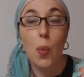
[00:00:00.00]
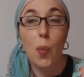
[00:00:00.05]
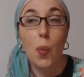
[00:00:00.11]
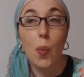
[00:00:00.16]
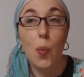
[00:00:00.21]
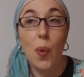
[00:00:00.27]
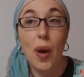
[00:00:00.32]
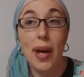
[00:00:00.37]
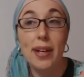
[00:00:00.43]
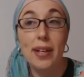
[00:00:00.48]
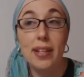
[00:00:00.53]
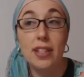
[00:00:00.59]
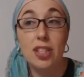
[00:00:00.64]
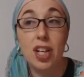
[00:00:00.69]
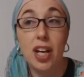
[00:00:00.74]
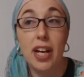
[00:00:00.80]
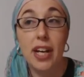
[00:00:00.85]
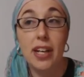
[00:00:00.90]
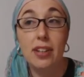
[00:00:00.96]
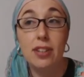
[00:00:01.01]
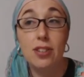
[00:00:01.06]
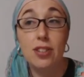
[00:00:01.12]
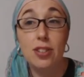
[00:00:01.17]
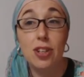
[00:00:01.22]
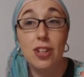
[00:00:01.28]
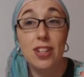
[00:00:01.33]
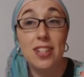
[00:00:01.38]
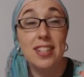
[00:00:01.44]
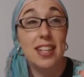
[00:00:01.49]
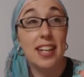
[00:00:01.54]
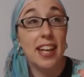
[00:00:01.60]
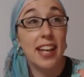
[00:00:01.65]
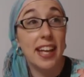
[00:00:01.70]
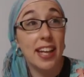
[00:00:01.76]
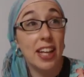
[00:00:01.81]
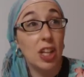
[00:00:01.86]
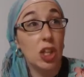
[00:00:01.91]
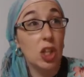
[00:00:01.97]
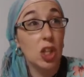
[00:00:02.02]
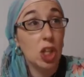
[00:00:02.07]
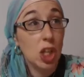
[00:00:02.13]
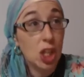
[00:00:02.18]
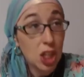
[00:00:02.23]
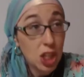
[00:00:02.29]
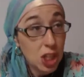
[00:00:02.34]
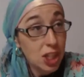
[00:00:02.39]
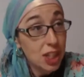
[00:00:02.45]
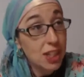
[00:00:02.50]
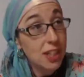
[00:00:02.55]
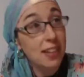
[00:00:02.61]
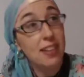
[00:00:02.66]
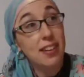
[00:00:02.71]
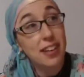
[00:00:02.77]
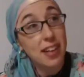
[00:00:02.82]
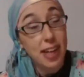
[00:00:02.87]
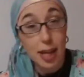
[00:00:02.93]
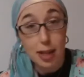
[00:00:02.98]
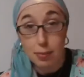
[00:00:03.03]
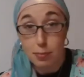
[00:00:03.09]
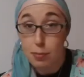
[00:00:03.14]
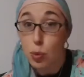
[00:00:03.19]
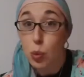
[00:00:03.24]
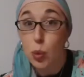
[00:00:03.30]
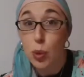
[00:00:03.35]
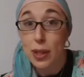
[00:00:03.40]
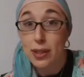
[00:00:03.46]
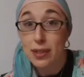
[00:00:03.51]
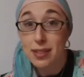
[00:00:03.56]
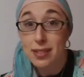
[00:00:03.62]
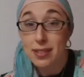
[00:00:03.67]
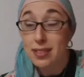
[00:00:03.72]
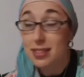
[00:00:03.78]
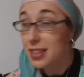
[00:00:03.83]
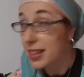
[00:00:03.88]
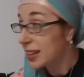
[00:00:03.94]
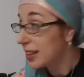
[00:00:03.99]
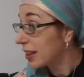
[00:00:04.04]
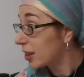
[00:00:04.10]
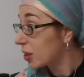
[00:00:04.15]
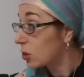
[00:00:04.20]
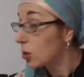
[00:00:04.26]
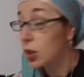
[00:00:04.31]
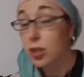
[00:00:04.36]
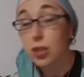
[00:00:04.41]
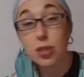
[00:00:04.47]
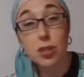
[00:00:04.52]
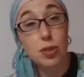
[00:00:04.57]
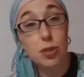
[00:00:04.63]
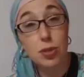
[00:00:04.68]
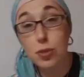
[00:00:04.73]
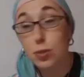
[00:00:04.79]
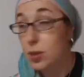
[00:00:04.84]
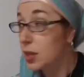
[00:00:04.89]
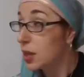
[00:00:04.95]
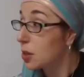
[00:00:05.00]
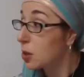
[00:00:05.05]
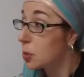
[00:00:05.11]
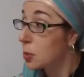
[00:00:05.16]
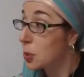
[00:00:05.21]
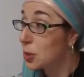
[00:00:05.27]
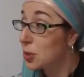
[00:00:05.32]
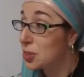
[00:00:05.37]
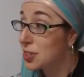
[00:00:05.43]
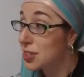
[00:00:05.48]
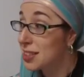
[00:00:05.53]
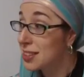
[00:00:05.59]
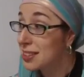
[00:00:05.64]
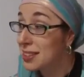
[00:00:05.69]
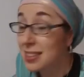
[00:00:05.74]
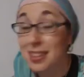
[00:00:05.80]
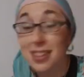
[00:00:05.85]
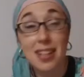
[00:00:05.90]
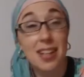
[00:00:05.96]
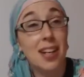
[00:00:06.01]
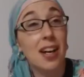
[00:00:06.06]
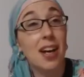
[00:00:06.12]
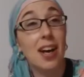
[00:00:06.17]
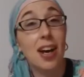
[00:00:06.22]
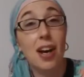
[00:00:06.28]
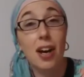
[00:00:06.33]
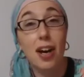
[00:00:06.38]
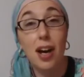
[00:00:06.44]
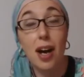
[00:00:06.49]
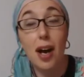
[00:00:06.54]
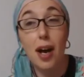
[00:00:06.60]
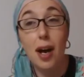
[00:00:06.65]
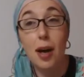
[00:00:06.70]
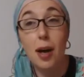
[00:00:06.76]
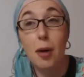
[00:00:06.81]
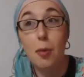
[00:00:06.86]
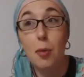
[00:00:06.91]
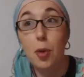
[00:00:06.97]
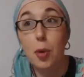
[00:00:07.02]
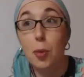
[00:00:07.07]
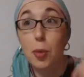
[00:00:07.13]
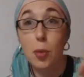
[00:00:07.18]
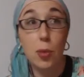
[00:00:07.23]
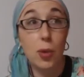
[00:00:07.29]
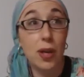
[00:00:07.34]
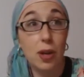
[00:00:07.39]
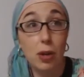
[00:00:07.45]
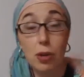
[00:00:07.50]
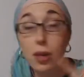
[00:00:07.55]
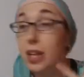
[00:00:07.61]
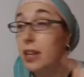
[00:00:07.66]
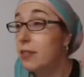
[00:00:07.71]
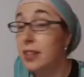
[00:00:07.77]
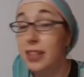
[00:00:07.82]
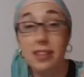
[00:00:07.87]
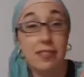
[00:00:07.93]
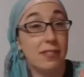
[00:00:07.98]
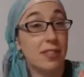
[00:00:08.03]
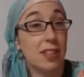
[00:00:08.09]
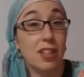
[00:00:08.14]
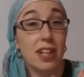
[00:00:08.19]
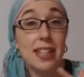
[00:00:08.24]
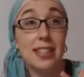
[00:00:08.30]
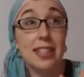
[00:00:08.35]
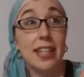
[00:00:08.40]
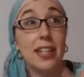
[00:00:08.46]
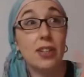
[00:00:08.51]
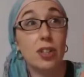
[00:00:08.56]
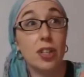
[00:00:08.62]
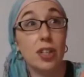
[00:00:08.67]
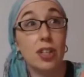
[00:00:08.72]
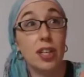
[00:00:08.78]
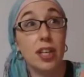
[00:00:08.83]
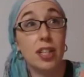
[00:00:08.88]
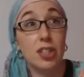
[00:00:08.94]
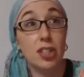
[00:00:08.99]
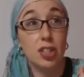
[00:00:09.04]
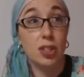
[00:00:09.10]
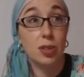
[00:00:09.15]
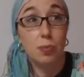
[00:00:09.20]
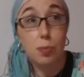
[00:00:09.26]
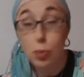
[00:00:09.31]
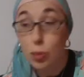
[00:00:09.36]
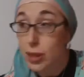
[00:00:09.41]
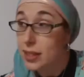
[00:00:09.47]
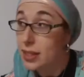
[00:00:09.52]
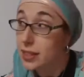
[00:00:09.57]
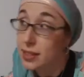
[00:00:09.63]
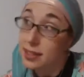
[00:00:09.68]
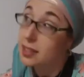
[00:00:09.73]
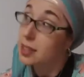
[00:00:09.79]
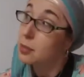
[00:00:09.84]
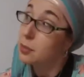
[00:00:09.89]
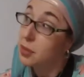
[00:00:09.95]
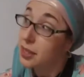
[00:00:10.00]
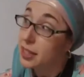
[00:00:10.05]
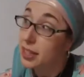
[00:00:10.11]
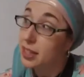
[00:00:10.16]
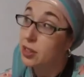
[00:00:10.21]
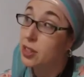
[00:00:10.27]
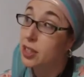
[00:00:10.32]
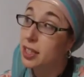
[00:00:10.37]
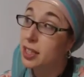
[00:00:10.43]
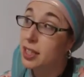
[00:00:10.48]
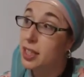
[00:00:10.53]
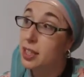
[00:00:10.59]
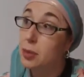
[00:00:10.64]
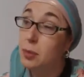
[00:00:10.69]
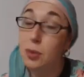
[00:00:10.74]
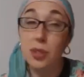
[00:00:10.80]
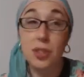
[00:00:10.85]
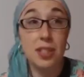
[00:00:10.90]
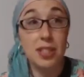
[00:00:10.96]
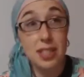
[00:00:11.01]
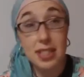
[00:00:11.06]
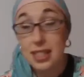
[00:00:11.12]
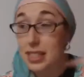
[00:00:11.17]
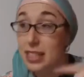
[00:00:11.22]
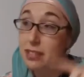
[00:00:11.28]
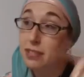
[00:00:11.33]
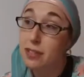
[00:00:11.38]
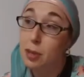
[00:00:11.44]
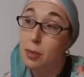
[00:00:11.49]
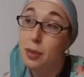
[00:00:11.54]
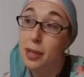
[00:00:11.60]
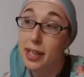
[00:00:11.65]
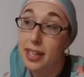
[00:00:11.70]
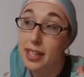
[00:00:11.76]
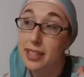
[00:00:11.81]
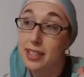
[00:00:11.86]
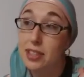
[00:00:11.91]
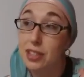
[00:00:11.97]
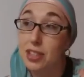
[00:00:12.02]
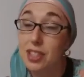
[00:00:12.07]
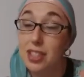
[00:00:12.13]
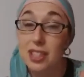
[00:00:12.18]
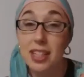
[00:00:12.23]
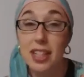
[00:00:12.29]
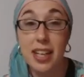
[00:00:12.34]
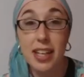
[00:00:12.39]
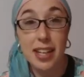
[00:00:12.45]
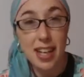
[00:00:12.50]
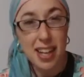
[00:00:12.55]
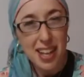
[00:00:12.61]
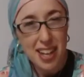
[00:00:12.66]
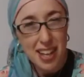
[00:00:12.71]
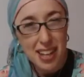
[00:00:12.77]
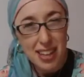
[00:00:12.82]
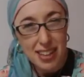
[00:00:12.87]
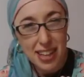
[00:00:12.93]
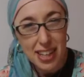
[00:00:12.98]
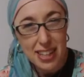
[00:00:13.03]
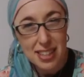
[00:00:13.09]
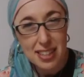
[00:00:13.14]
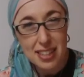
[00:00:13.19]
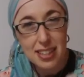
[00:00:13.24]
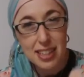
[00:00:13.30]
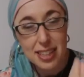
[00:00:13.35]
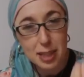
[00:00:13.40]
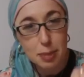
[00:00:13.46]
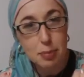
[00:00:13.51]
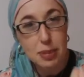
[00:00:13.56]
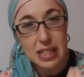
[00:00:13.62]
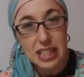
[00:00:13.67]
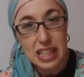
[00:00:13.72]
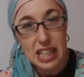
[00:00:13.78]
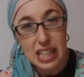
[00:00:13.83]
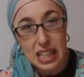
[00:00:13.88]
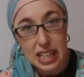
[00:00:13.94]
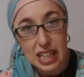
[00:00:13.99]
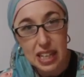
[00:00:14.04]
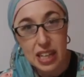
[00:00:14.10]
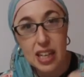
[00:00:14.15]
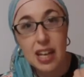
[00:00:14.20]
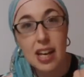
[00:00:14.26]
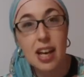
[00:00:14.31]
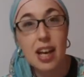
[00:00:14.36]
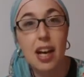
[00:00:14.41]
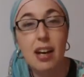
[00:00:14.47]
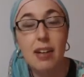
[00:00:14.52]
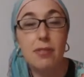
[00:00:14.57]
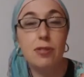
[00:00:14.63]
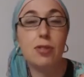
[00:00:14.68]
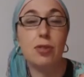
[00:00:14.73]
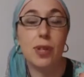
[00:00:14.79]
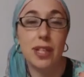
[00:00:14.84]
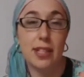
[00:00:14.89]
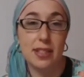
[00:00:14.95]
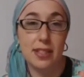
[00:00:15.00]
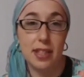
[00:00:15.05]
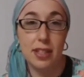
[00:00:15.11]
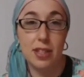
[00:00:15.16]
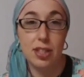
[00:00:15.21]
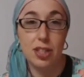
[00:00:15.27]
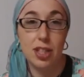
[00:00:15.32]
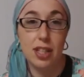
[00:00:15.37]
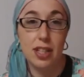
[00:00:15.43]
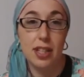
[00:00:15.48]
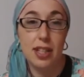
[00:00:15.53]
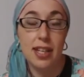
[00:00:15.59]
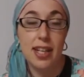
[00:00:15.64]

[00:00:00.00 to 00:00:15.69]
when a child starts saying look and points and like looks to the other person, or even if they're not saying look yet, just pointing to something and looking at the other person to see if they're paying attention to that, that's the nice beginning of joint attention.